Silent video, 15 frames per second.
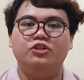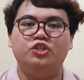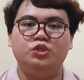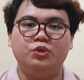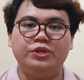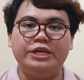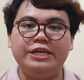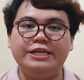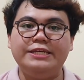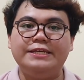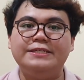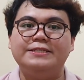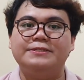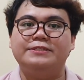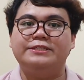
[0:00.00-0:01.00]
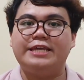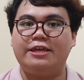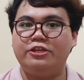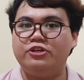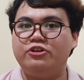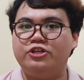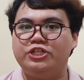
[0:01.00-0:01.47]
during his
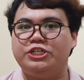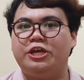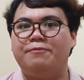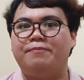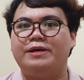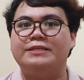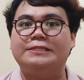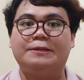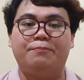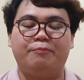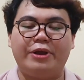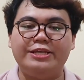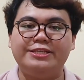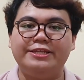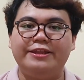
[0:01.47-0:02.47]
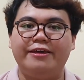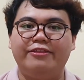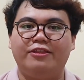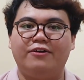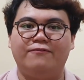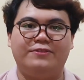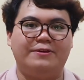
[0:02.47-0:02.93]
tenureship as the President
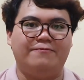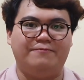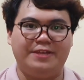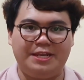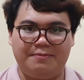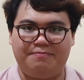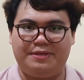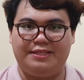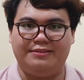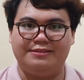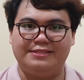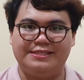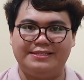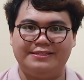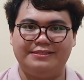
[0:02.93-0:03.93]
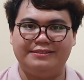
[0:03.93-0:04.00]
of the Philippines.